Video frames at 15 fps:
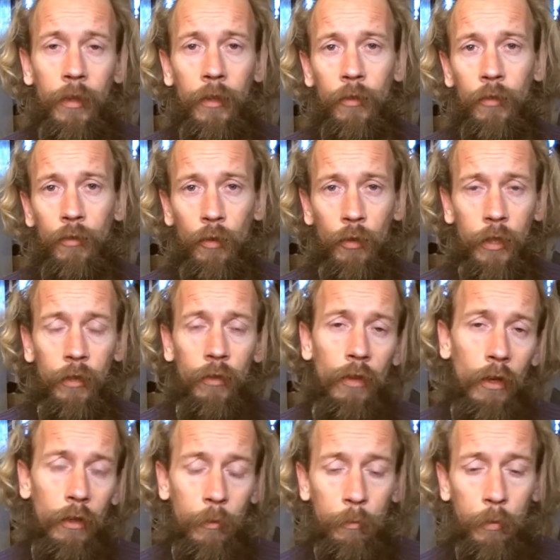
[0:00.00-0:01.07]
stood in
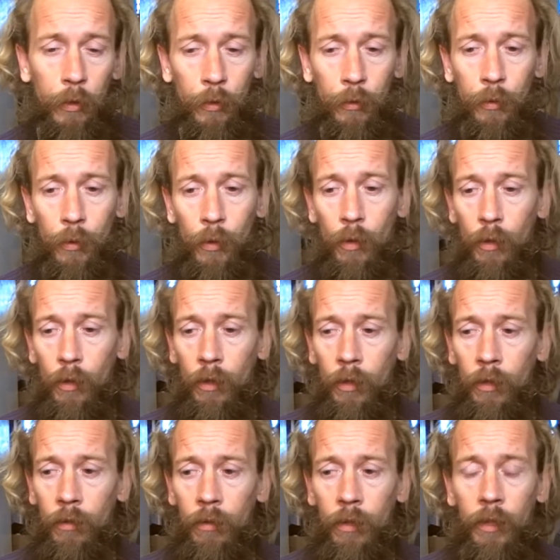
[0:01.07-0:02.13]
dog poo
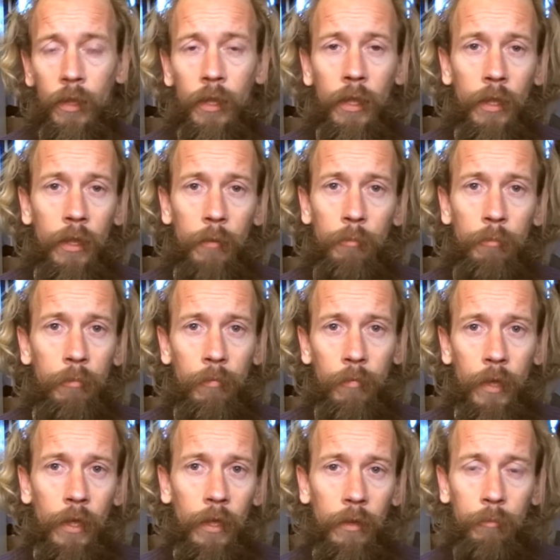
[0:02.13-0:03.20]
or
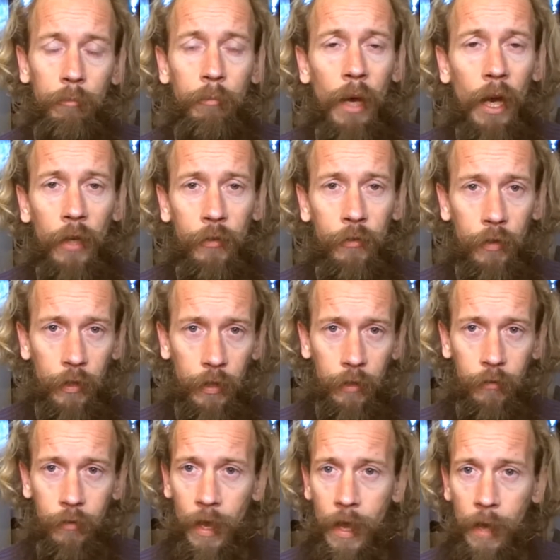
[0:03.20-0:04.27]
passed an
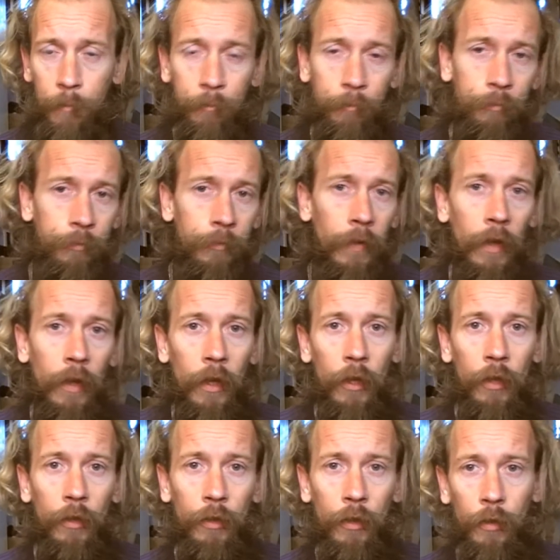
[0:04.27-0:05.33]
exam.
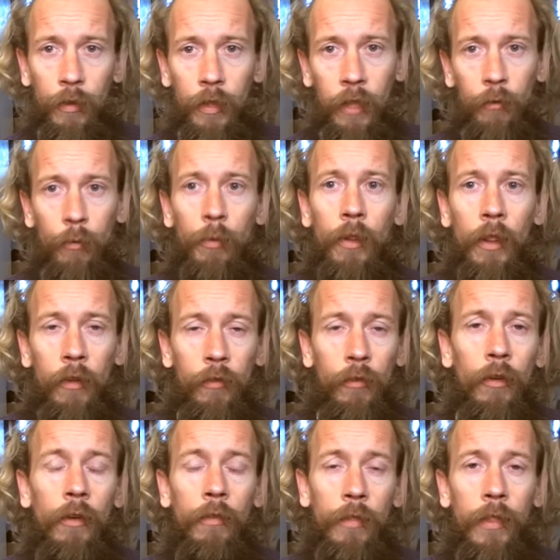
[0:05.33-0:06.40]
You know, these were the
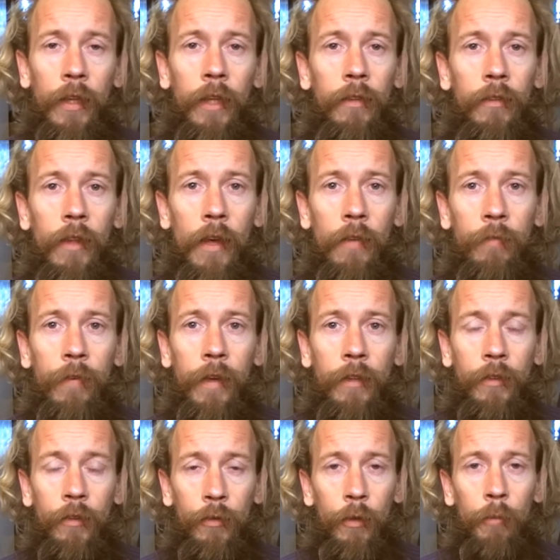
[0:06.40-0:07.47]
sort of things that
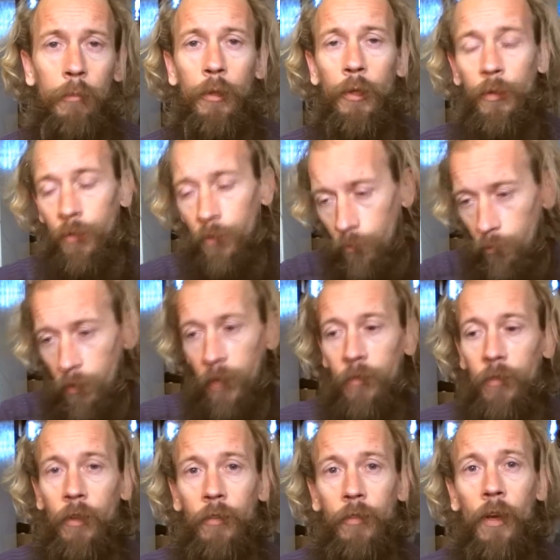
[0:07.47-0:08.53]
affected your mood, and the rest
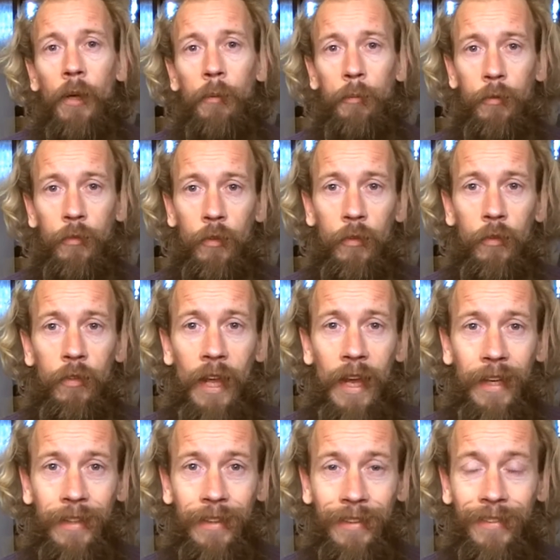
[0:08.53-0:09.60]
of the time was just
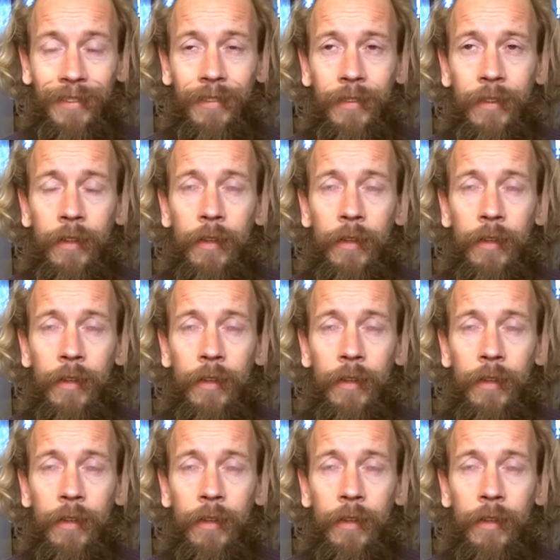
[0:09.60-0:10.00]
stagnant.